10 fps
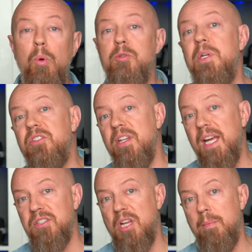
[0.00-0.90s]
which means the
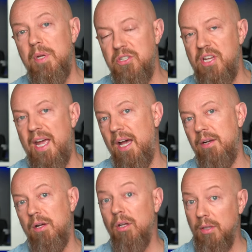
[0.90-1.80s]
next step is to
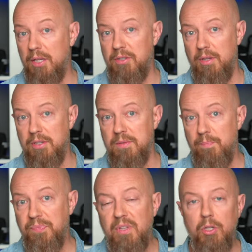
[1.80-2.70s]
add a LUT to this.
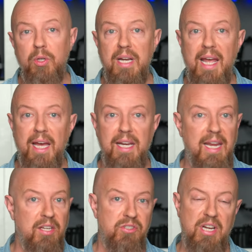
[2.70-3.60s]
Now you could add
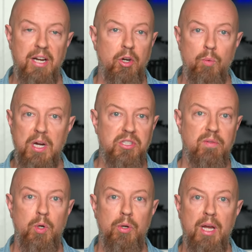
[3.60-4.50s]
a standard
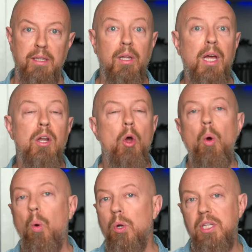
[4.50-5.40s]
Rec.709 LUT,
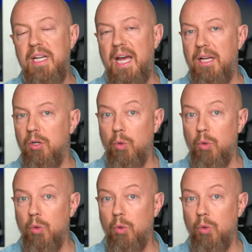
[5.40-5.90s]
or you could add a